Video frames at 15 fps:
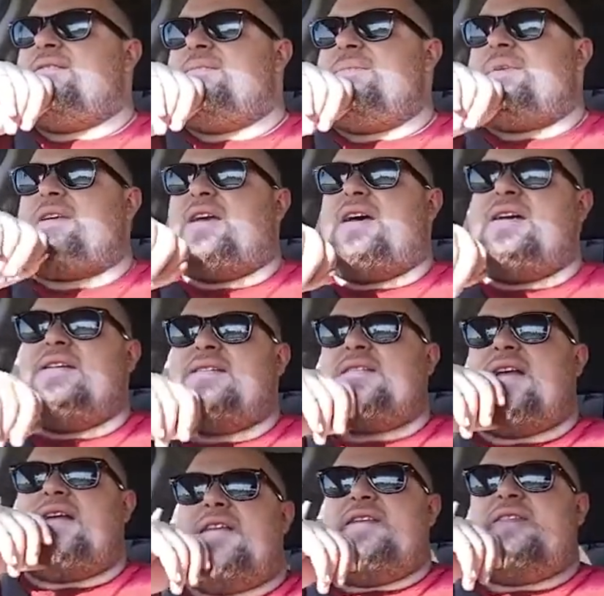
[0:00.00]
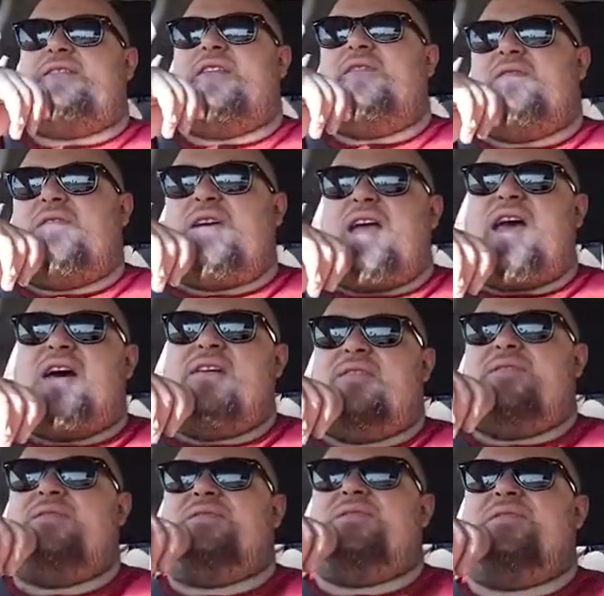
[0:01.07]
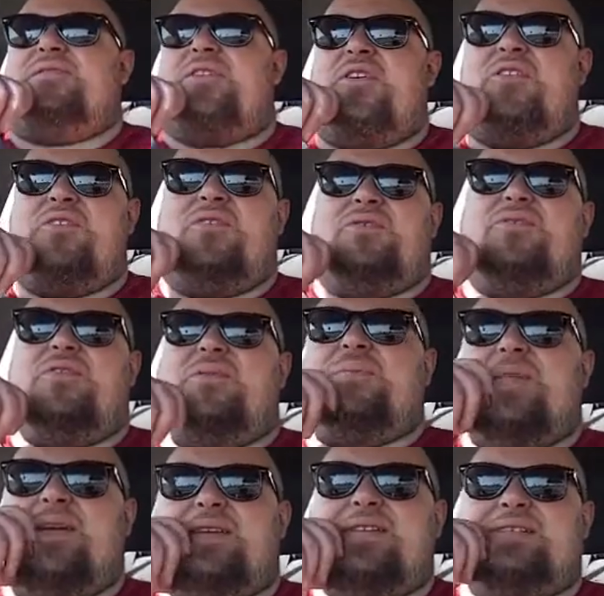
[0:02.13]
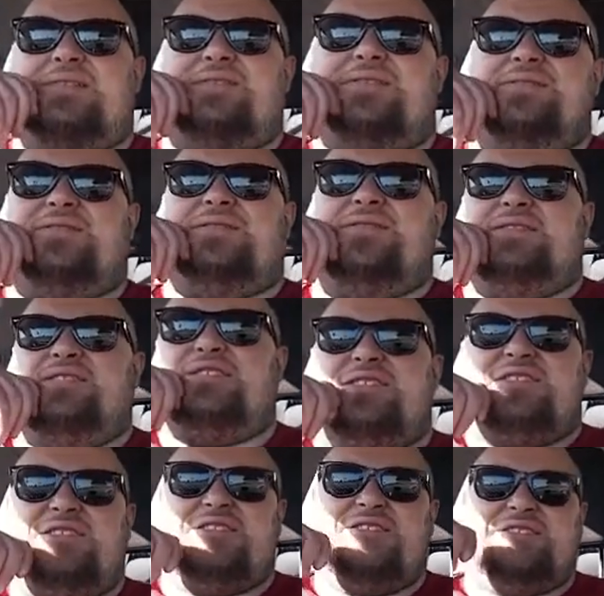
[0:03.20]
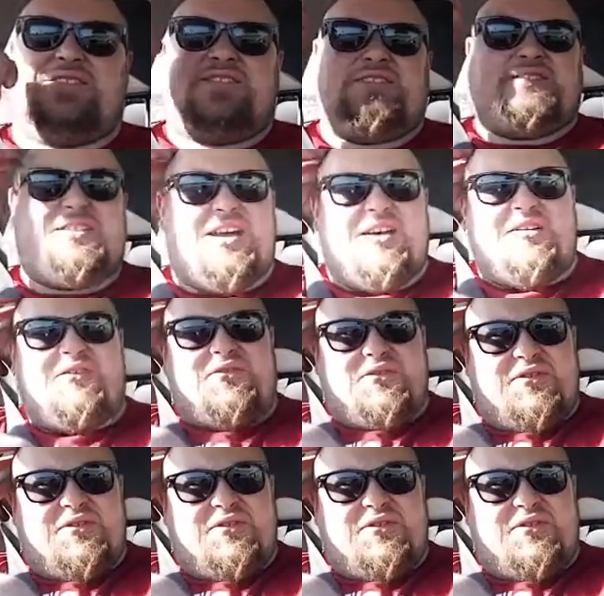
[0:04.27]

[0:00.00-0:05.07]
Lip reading: Because I don't have room for my Genesis stuff.